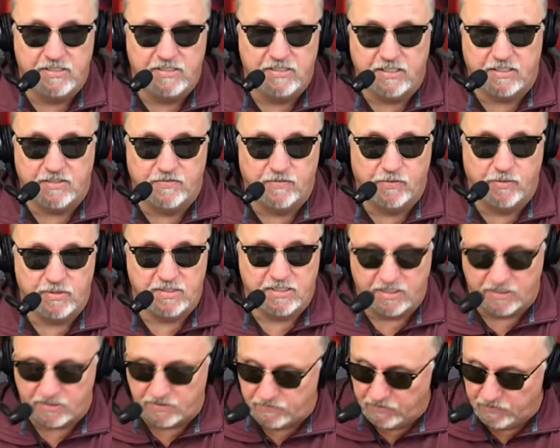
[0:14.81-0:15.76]
six four
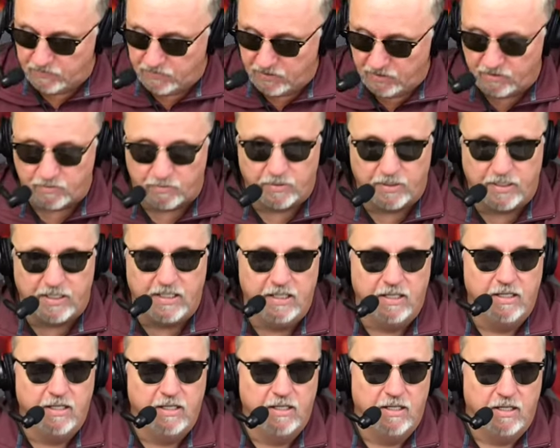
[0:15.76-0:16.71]
six, five
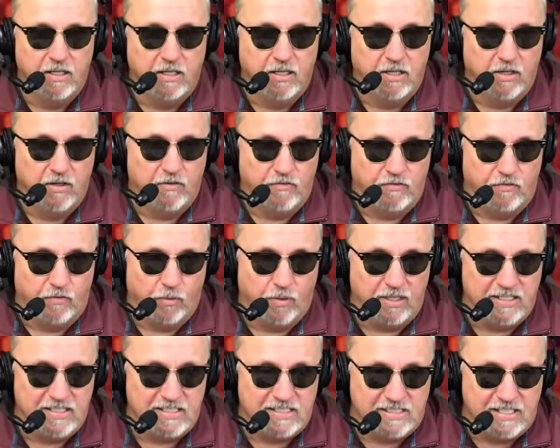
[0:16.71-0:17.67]
three
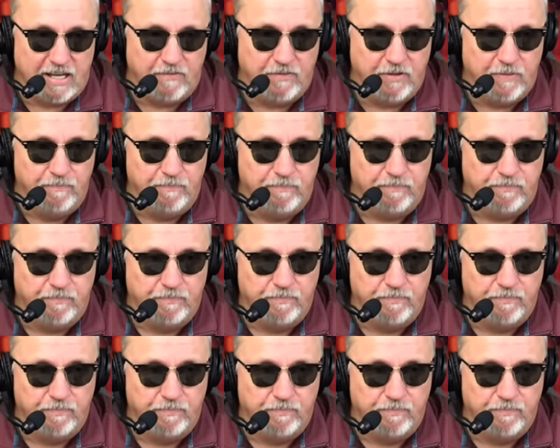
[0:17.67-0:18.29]
four seven.